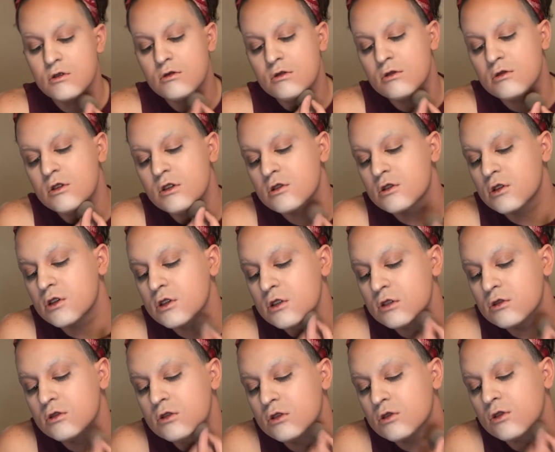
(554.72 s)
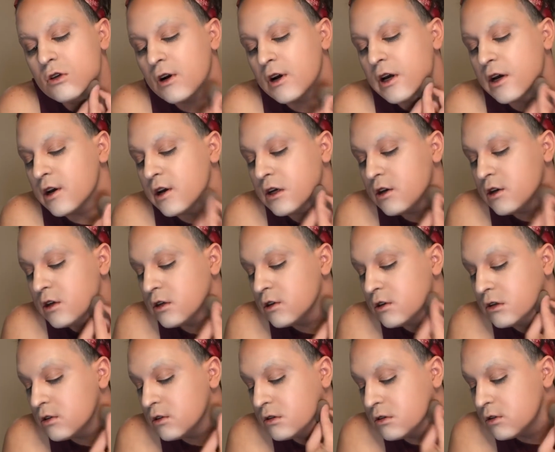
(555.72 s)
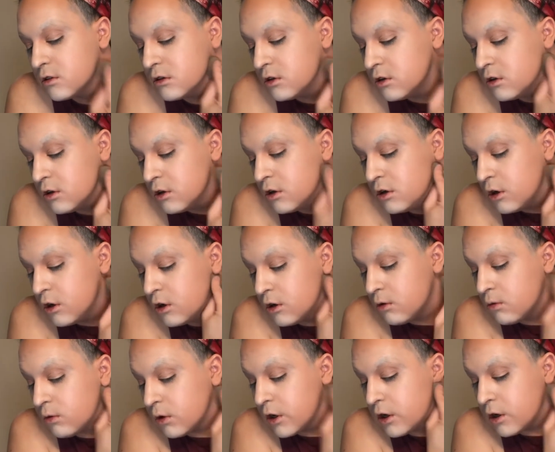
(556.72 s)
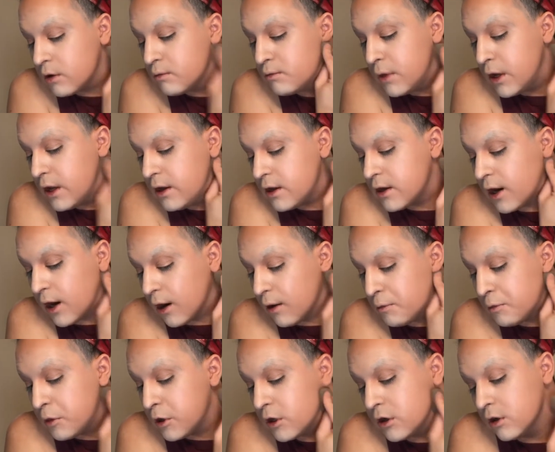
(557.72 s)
when you're trying to do drag, where your makeup